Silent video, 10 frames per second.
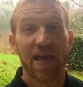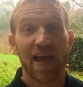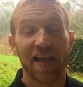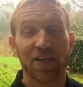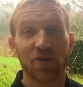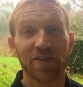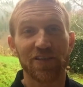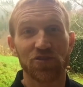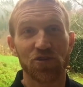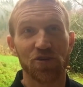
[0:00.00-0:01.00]
And I coined
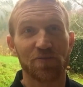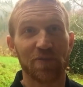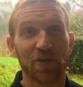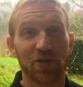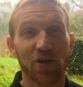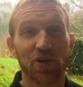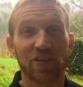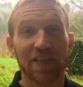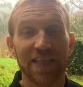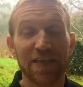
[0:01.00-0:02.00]
this term, you know,
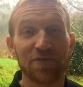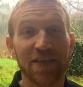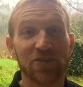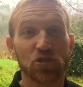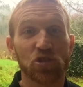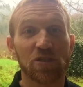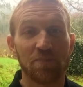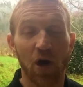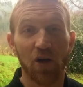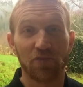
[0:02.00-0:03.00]
called leaving
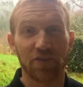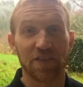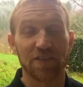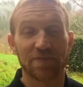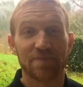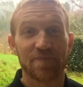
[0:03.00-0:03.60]
Smallville.